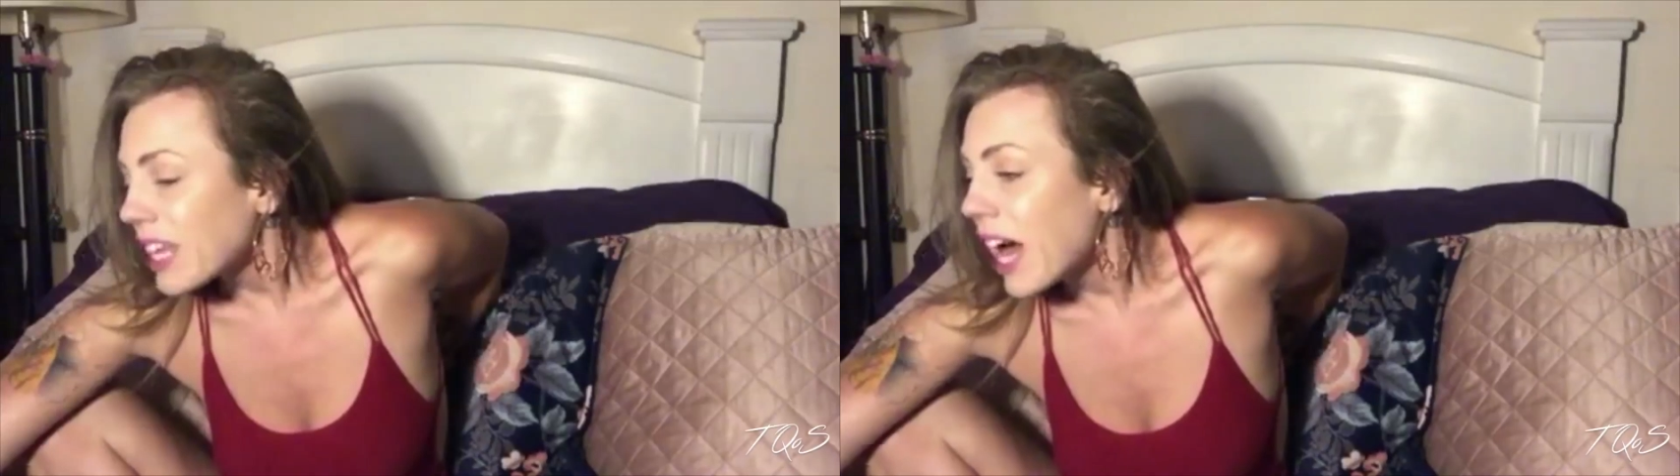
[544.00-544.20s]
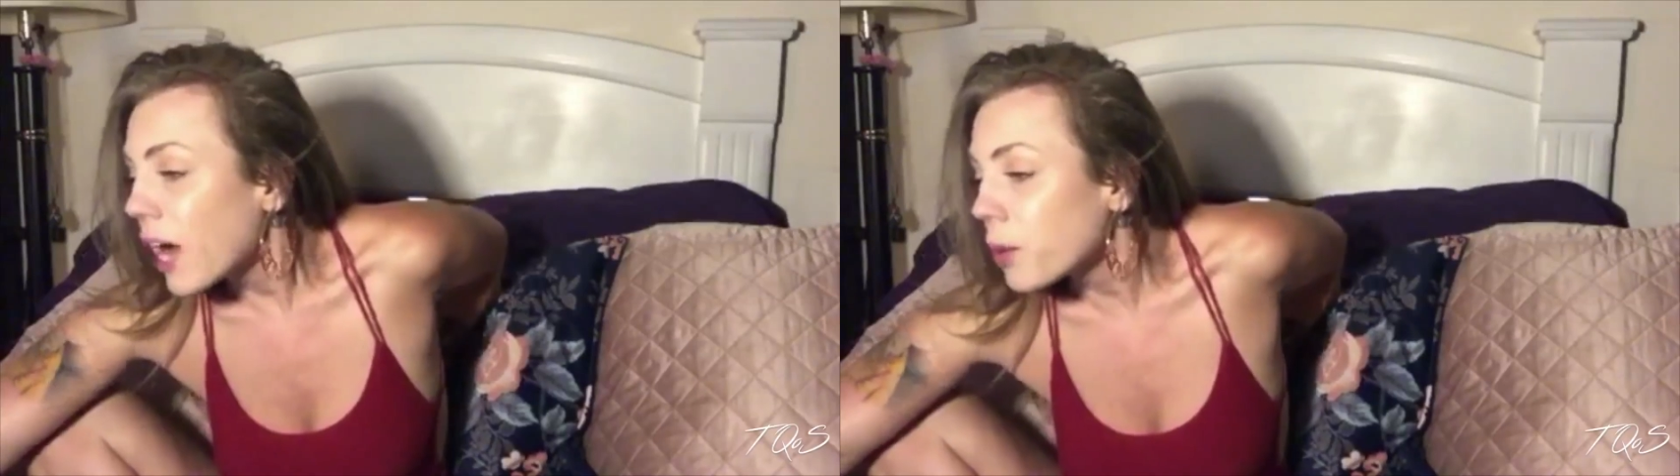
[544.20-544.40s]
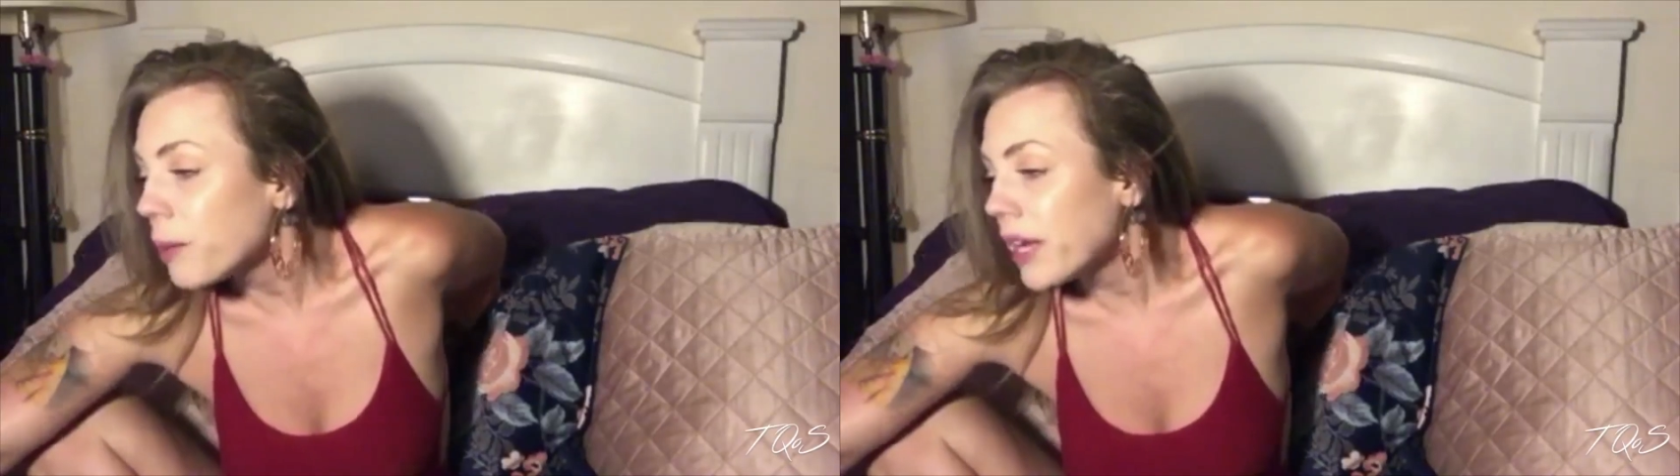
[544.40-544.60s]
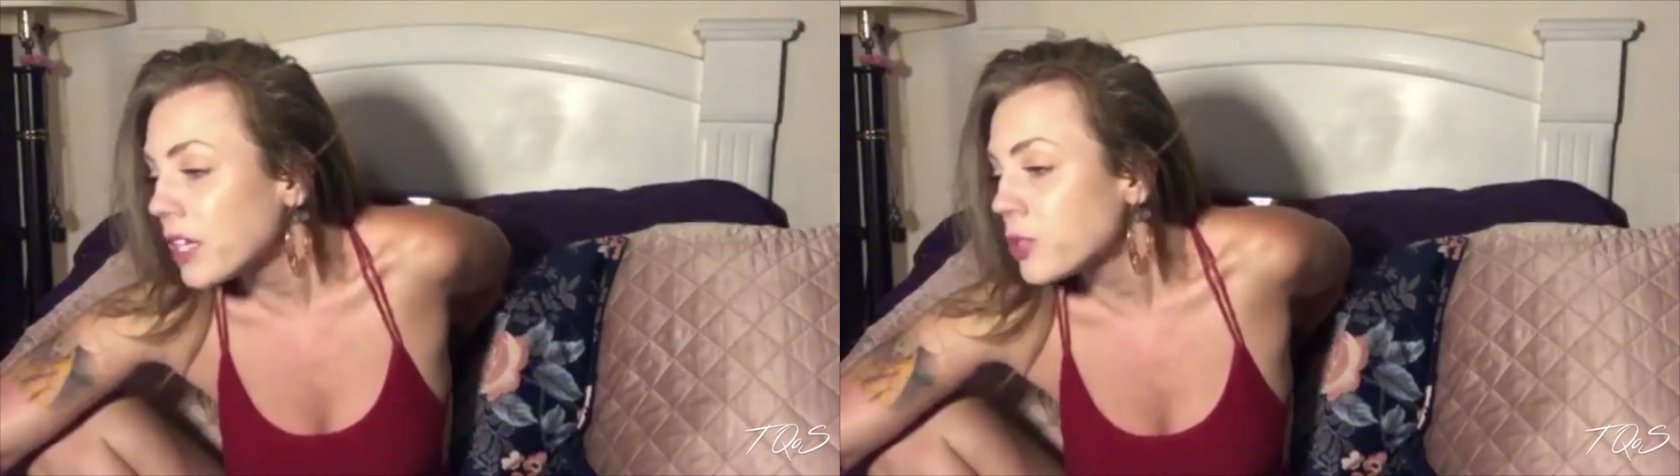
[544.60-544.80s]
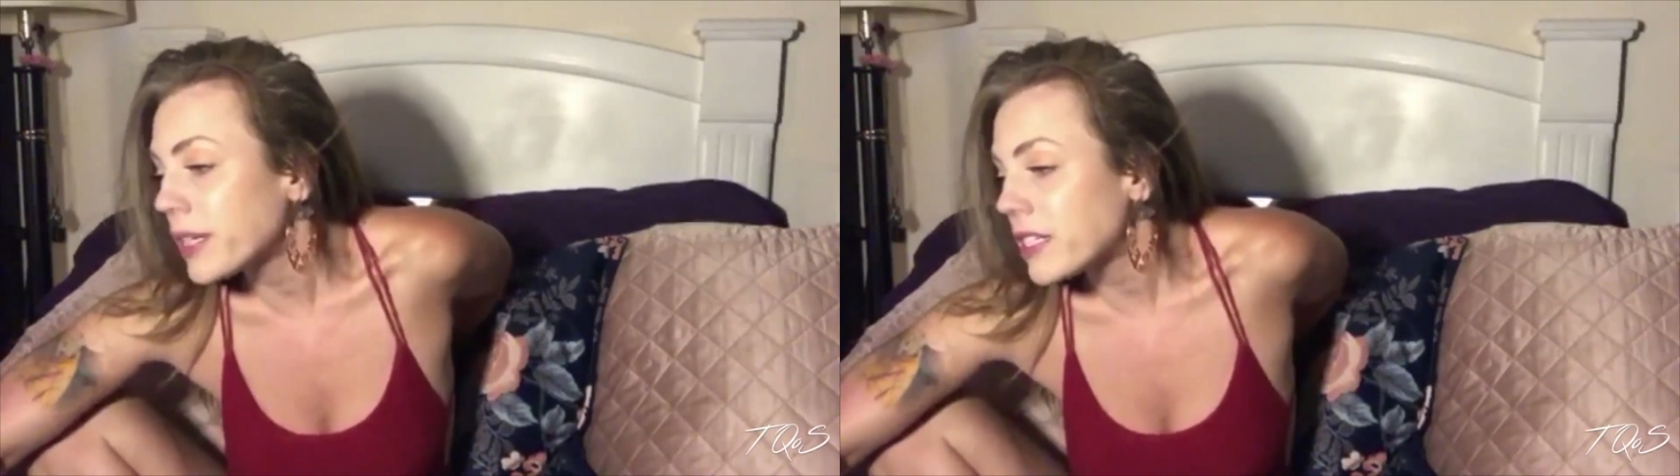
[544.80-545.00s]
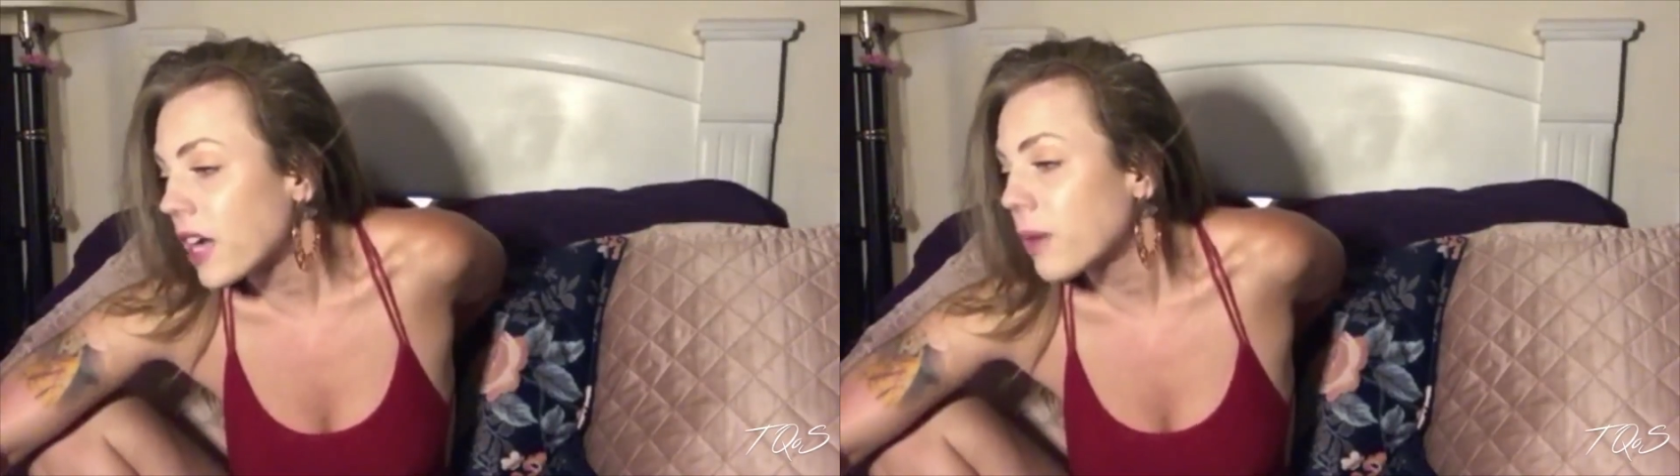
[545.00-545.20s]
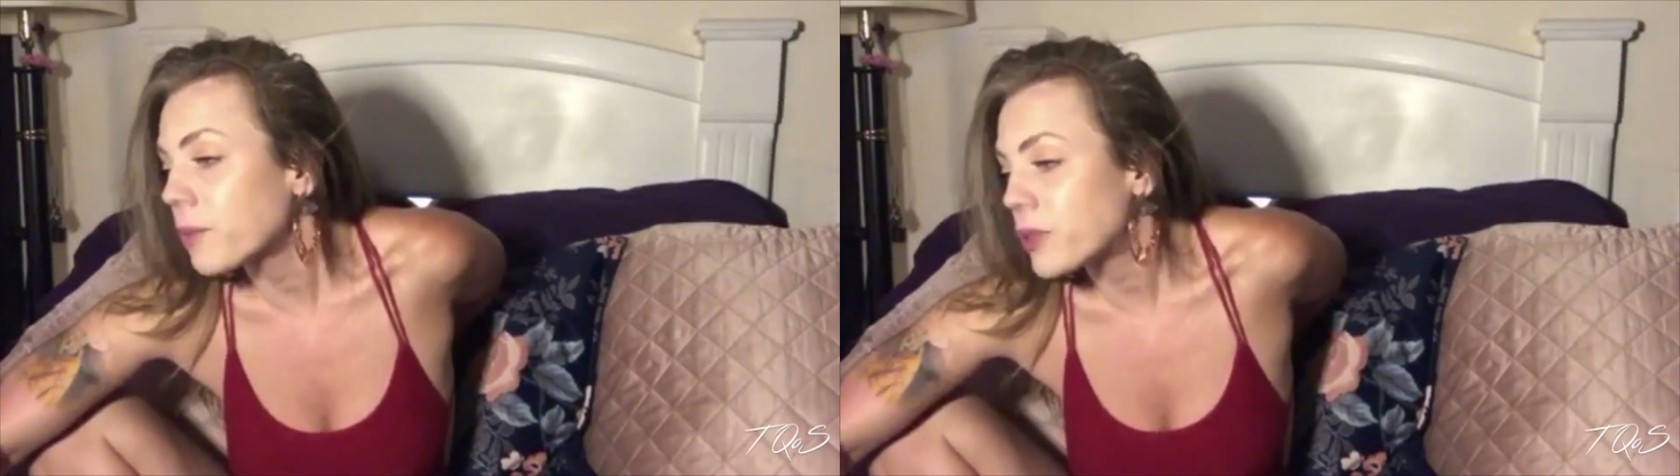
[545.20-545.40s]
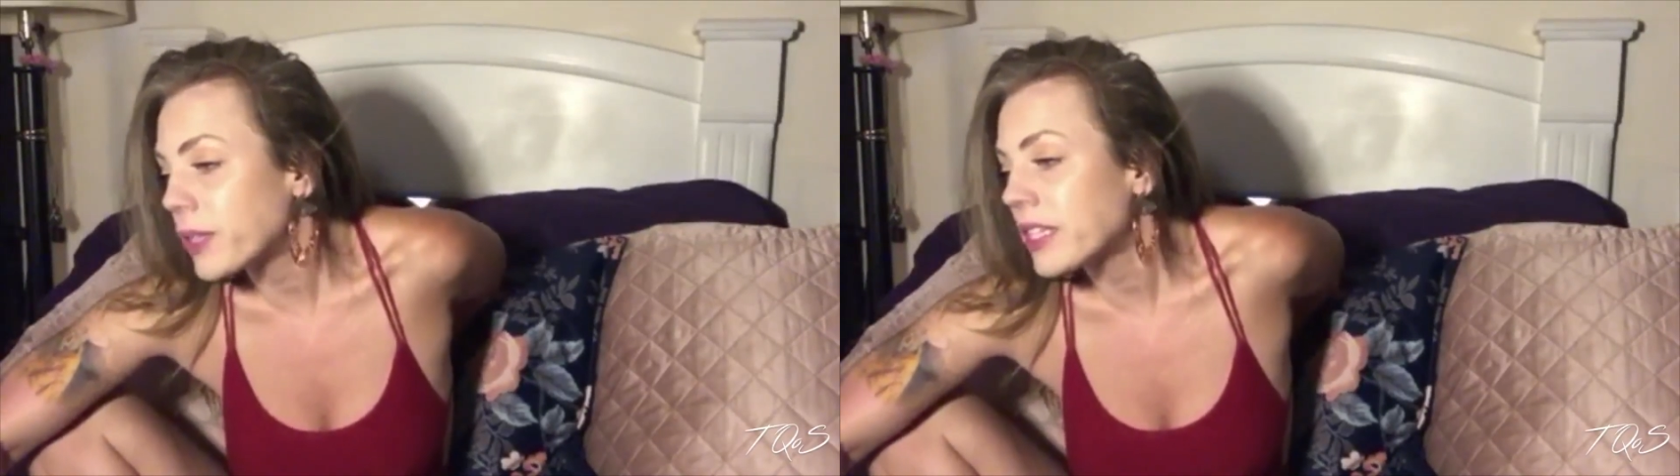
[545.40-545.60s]
How do I manage my time
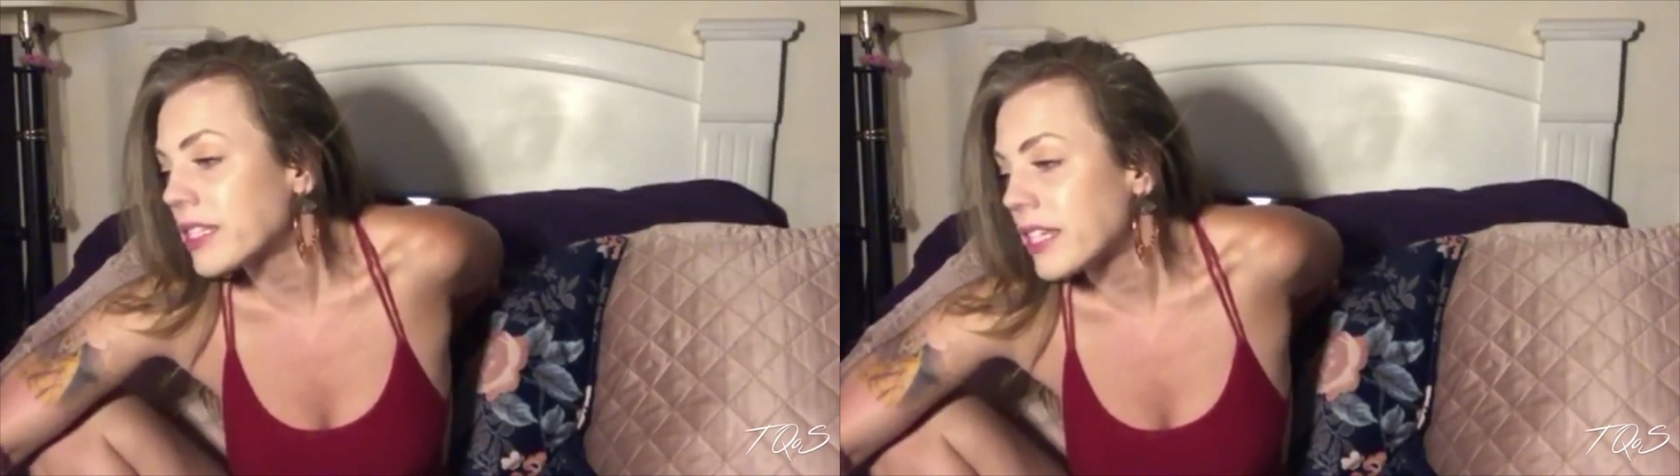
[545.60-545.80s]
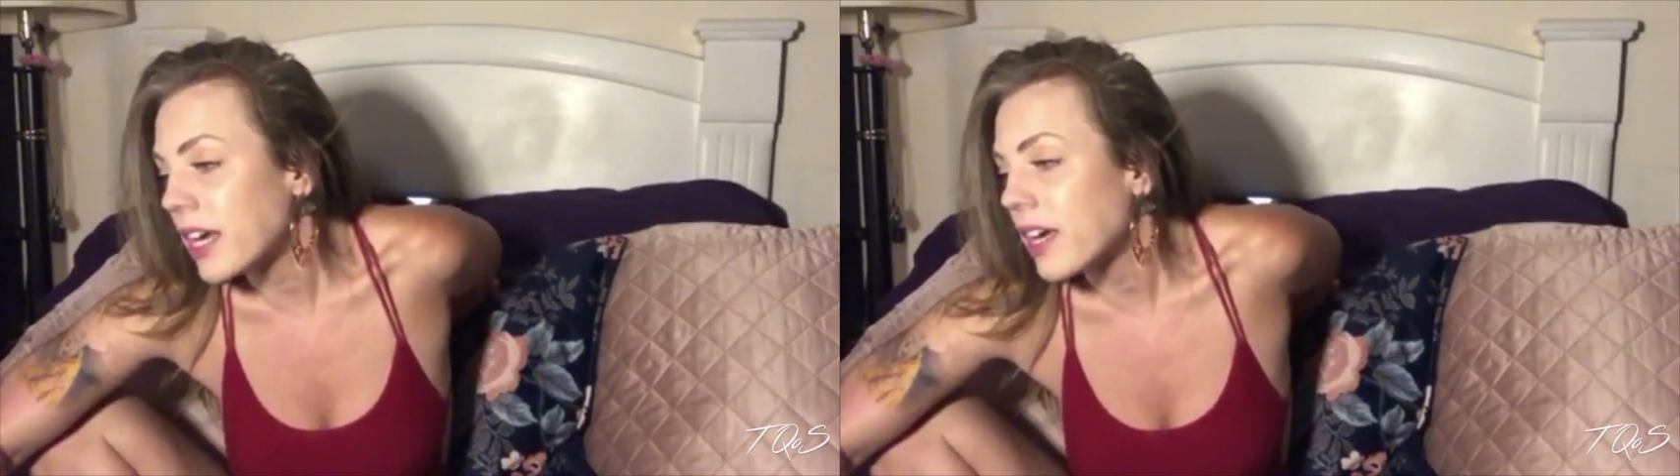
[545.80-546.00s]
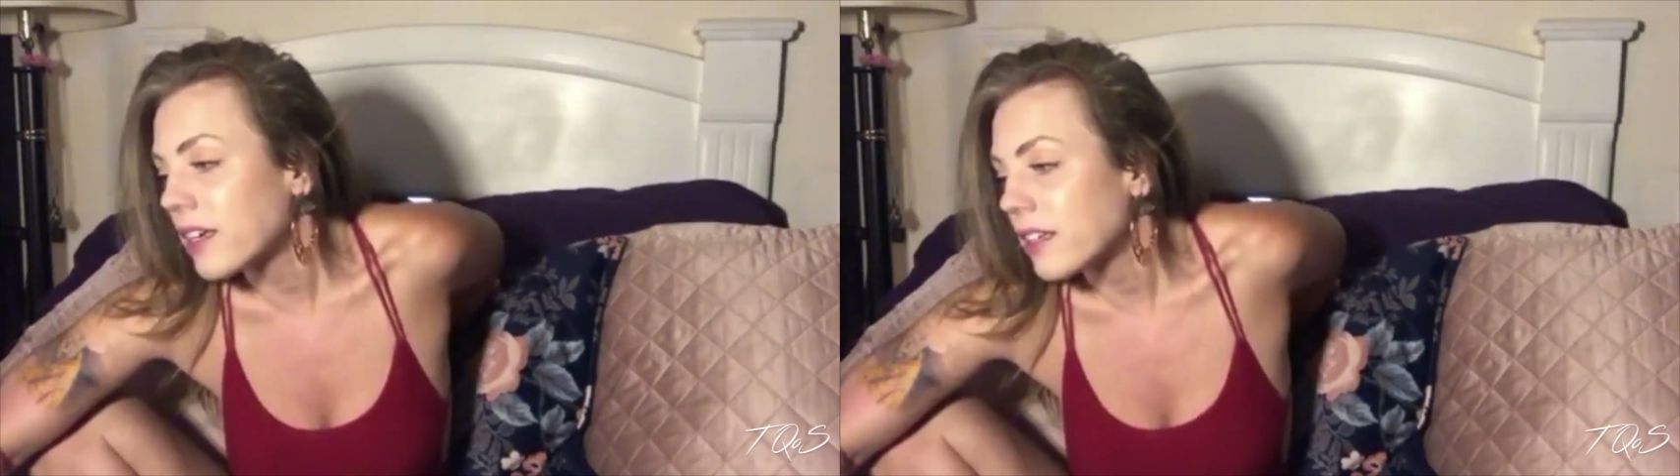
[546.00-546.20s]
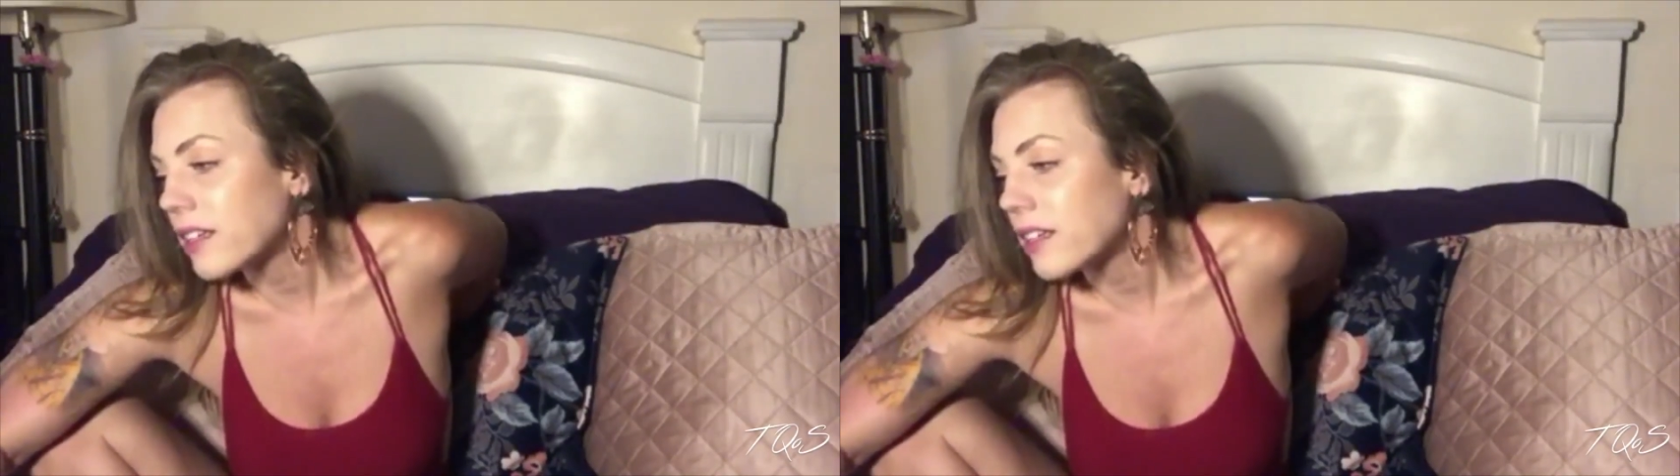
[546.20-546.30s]
between the day?